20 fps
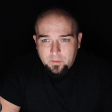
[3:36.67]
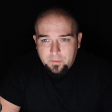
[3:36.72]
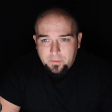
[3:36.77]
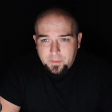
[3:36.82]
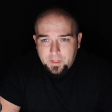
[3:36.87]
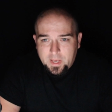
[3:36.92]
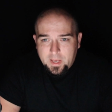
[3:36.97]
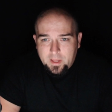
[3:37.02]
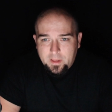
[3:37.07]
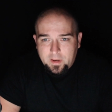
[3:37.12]

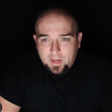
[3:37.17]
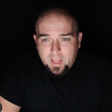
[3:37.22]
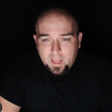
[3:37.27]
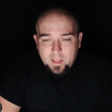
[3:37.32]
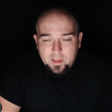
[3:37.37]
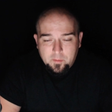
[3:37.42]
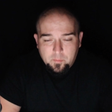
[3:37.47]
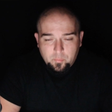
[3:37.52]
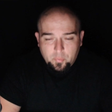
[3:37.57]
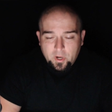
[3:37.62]
that,
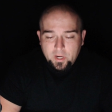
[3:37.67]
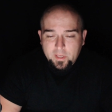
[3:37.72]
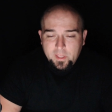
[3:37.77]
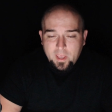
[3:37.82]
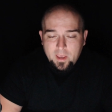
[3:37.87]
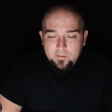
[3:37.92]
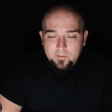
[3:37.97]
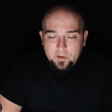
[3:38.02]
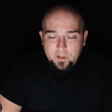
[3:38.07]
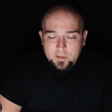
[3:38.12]
hey, Brett
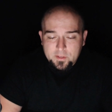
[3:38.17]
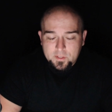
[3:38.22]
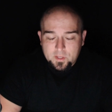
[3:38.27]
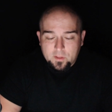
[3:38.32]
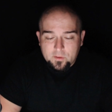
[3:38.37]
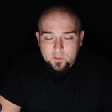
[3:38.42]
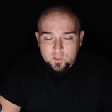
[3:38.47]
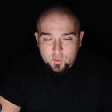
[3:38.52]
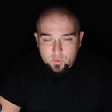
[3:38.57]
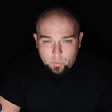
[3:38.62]
Kavanaugh is
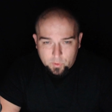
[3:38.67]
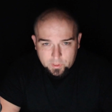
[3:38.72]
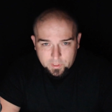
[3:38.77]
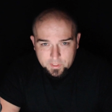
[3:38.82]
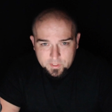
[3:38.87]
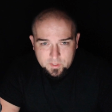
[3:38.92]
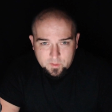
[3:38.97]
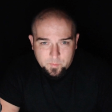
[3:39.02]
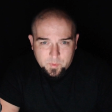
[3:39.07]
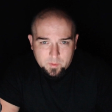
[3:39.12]
on the short
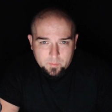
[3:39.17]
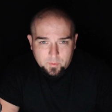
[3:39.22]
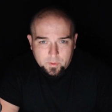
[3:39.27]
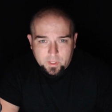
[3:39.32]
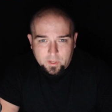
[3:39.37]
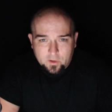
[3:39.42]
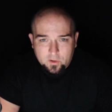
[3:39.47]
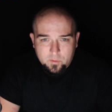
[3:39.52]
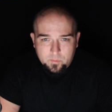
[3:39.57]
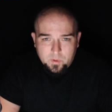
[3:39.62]
list of people
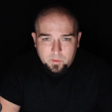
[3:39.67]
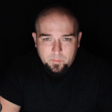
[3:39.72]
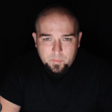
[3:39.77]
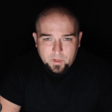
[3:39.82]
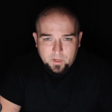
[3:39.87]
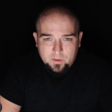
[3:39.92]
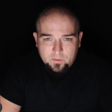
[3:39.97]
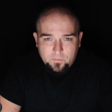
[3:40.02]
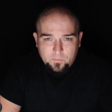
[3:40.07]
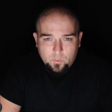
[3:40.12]
that could be
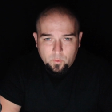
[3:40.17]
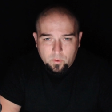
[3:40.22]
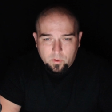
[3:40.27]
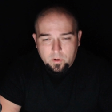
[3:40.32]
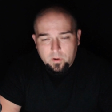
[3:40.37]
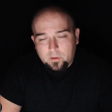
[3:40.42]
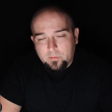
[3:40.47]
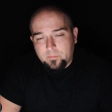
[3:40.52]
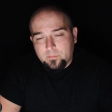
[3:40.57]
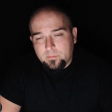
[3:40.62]
picked
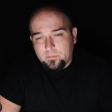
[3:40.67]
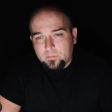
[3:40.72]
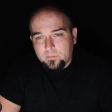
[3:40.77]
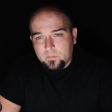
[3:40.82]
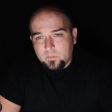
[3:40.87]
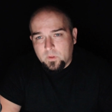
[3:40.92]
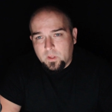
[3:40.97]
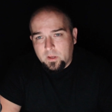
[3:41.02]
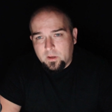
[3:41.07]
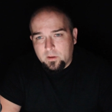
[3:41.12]
for
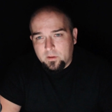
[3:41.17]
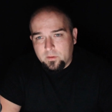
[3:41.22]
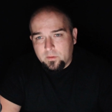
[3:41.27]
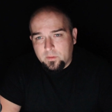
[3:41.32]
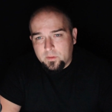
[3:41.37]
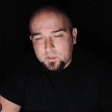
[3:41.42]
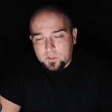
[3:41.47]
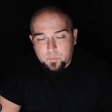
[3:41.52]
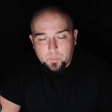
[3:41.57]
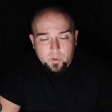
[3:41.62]

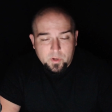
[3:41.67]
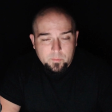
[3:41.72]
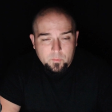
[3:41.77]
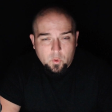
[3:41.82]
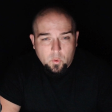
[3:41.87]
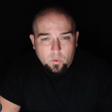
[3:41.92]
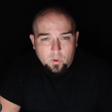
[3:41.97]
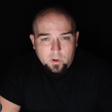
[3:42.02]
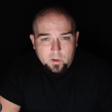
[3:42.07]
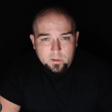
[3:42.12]
the Supreme
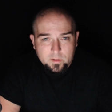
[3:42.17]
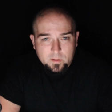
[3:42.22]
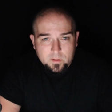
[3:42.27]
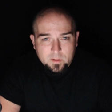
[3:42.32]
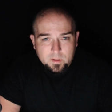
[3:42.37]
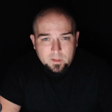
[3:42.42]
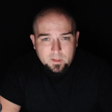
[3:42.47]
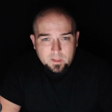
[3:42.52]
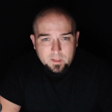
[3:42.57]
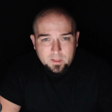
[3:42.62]
Court.
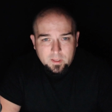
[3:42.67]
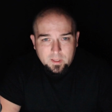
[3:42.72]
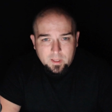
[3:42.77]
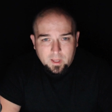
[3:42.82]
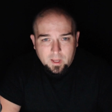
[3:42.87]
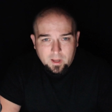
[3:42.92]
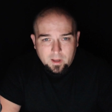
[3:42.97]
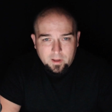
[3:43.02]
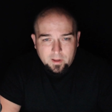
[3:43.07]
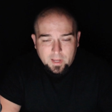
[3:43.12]

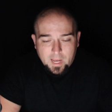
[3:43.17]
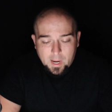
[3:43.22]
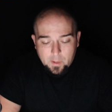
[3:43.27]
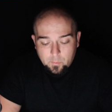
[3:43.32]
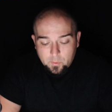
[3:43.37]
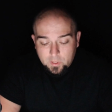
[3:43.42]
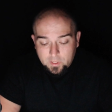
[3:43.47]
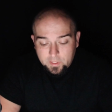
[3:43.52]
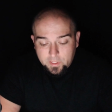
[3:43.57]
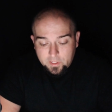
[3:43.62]
I
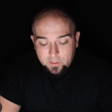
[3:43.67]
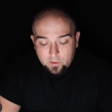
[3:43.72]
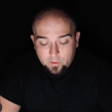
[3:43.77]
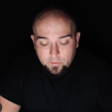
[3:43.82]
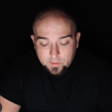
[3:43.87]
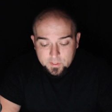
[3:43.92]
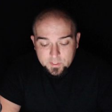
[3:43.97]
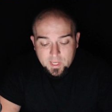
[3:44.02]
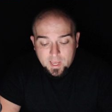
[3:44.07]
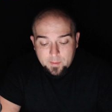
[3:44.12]
want to let you
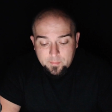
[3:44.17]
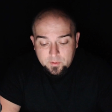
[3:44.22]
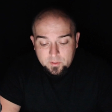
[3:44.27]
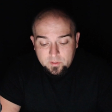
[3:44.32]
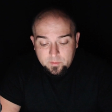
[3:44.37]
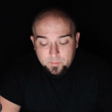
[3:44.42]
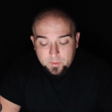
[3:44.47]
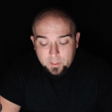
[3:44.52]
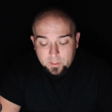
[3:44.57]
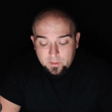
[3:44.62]
know this
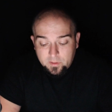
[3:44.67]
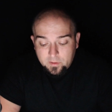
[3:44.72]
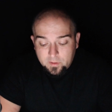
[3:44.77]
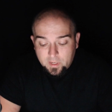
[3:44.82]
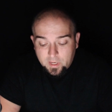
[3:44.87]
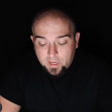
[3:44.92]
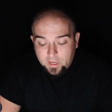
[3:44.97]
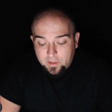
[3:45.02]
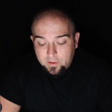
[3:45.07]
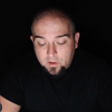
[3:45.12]
happened to me,
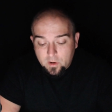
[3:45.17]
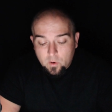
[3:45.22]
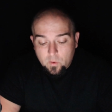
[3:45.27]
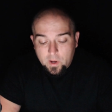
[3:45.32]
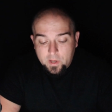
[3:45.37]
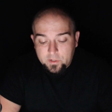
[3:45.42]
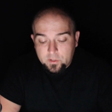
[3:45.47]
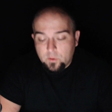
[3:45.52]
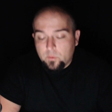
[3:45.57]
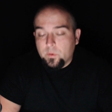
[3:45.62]
and no,
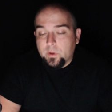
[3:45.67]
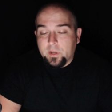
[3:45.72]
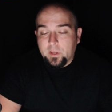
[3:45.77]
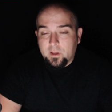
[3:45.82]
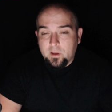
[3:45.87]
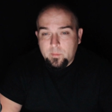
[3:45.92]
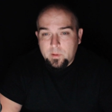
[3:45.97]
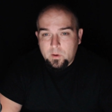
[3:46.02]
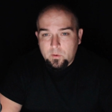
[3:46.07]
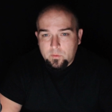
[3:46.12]
I don't want to
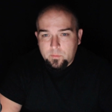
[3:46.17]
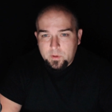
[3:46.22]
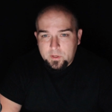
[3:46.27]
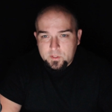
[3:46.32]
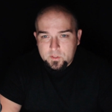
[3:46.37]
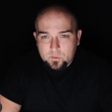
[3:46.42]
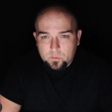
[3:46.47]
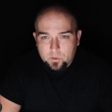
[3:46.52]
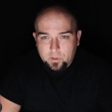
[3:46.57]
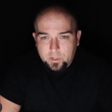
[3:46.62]
come out with my
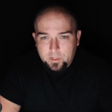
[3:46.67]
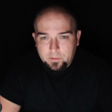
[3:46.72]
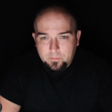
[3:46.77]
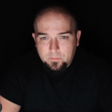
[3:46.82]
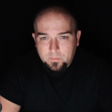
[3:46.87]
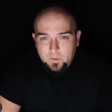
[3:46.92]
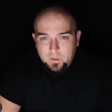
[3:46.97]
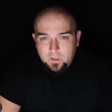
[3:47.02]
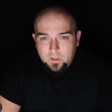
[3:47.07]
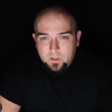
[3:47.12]
story.